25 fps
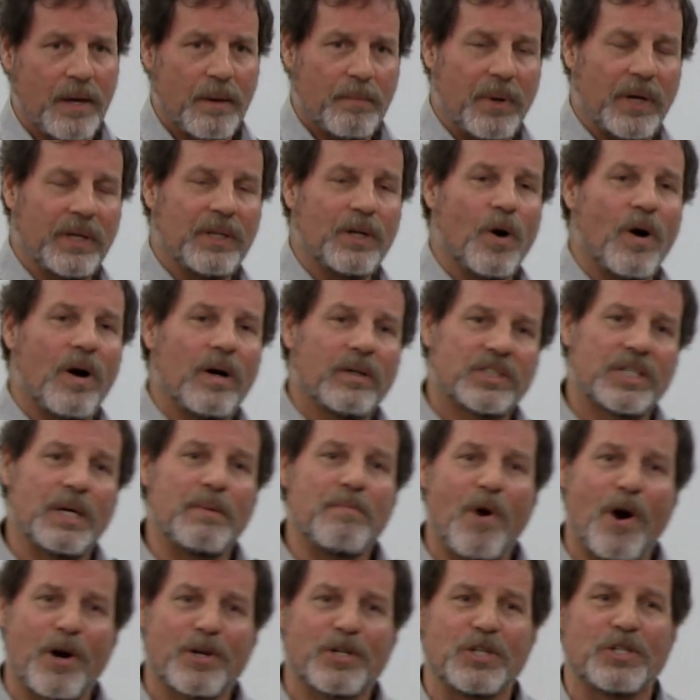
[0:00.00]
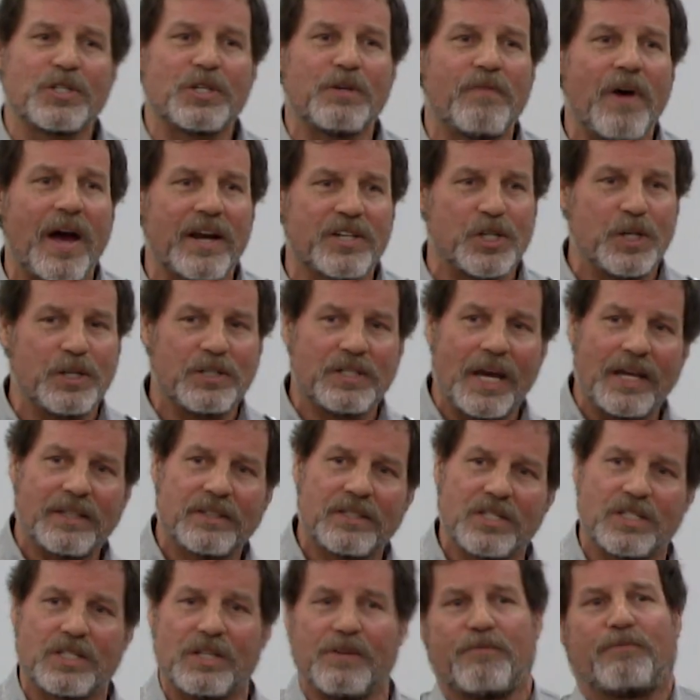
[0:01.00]
But some Marxists have actually taken
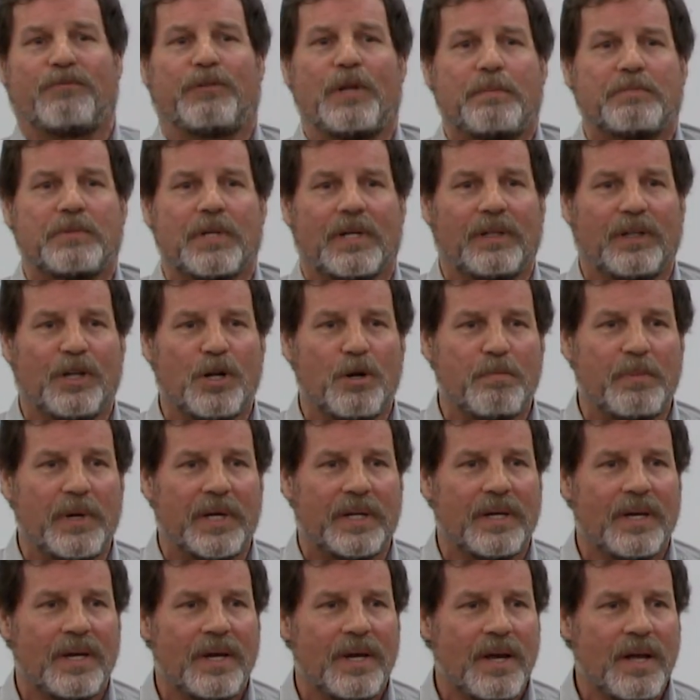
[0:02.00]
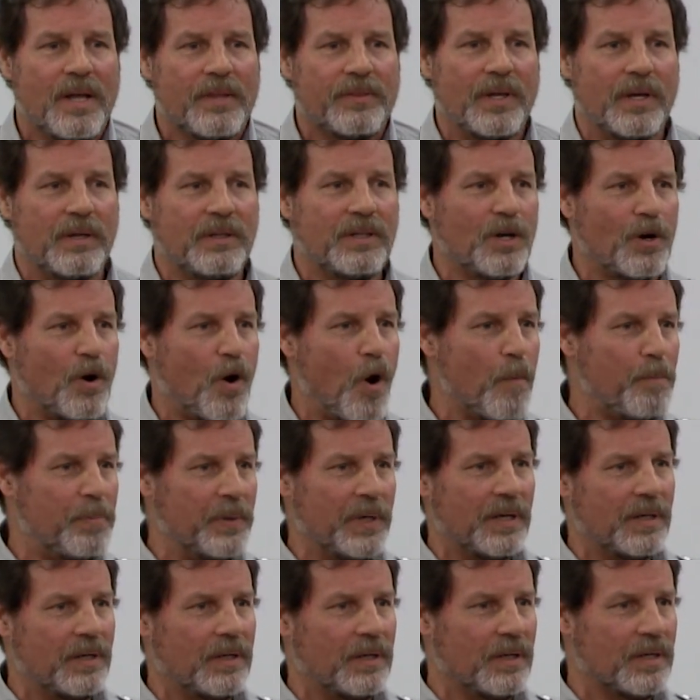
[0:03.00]
this and flipped it a little bit, that
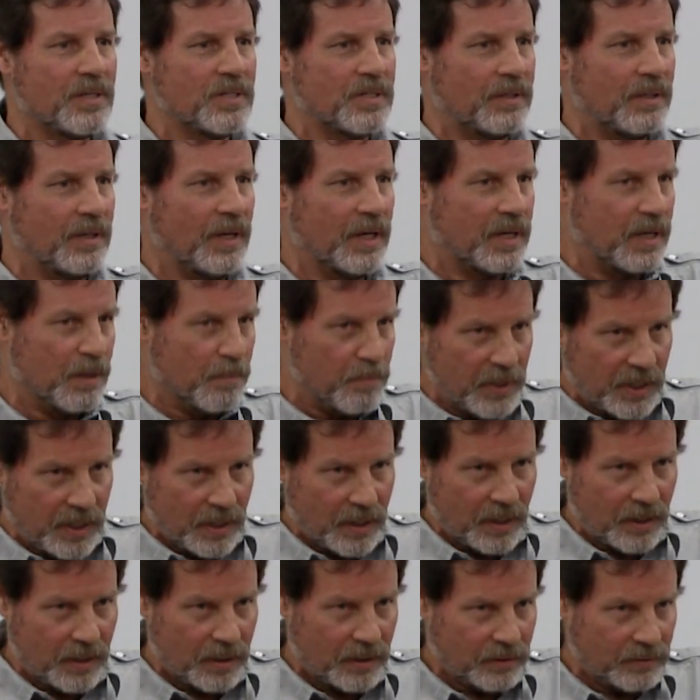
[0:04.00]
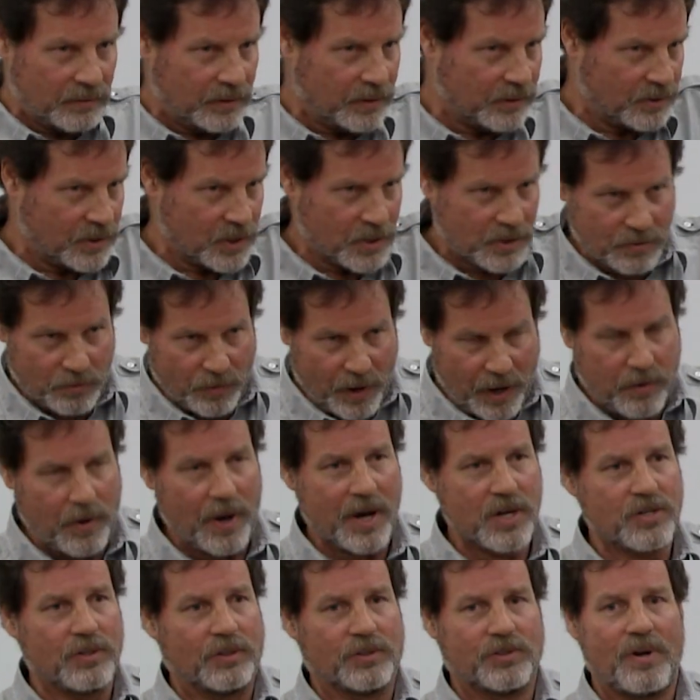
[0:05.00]
opiate it can be just a
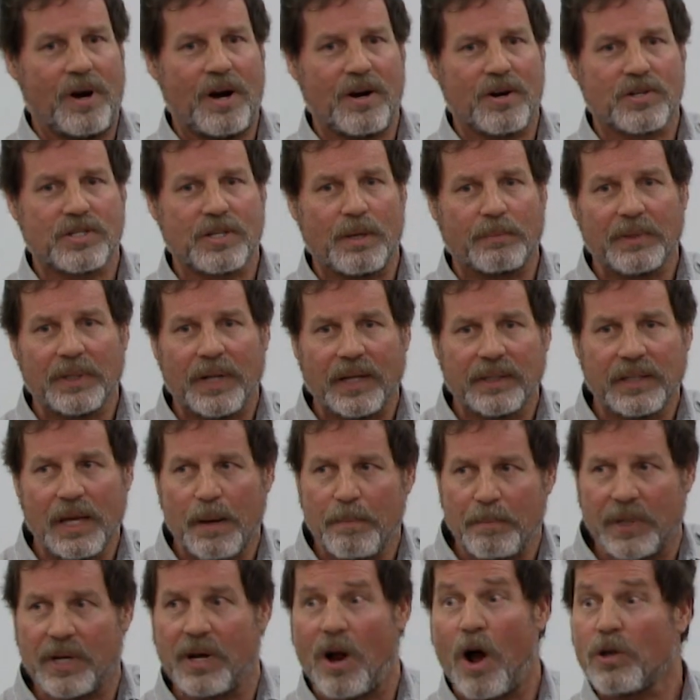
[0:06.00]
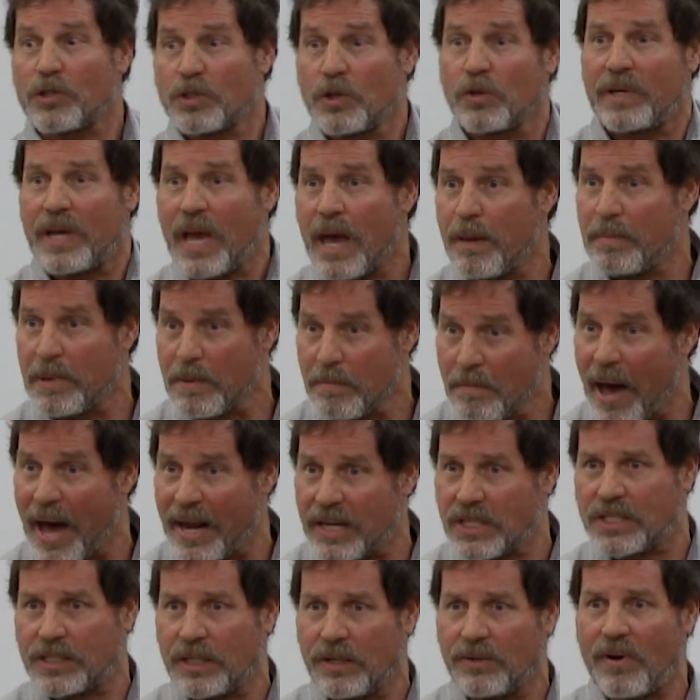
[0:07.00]
recreational drug or something like that, but it also can be
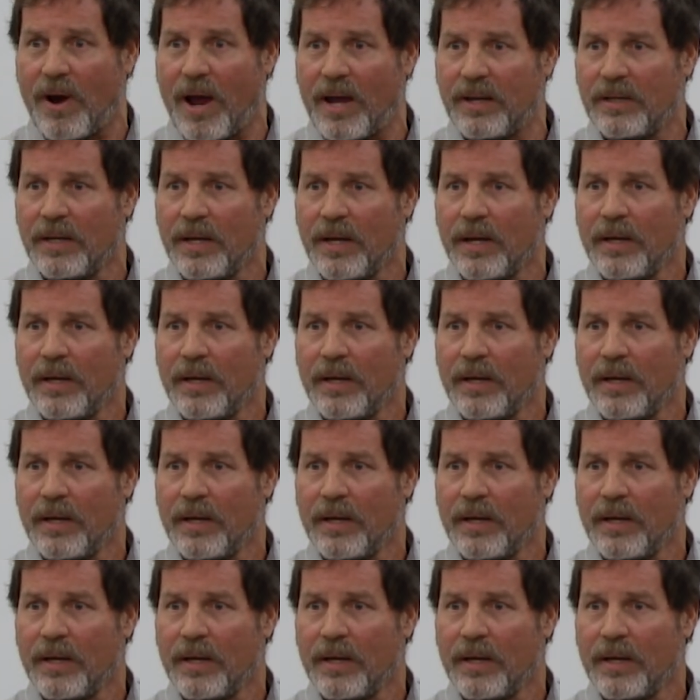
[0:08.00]
medicine, right?